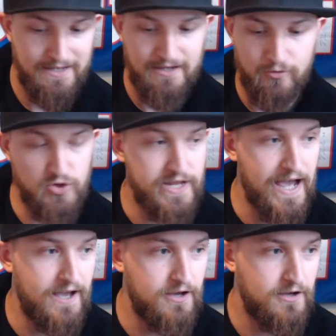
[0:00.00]
When you
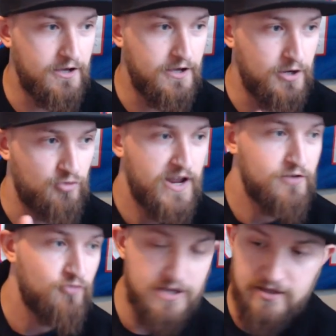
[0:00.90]
got great
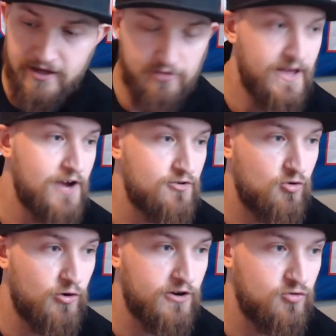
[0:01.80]
rookie like Osiris
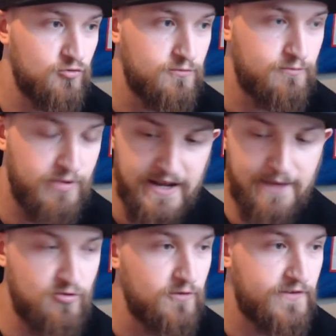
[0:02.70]
Torrance, who played
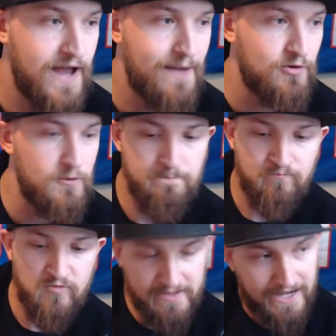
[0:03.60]
absolutely phenomenal,
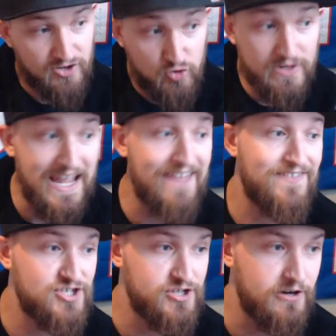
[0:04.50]
he's got to do it again
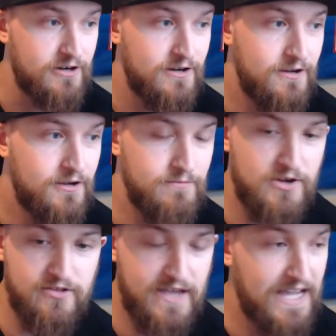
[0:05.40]
this year,
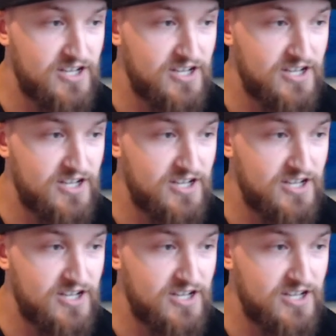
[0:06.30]
because it can't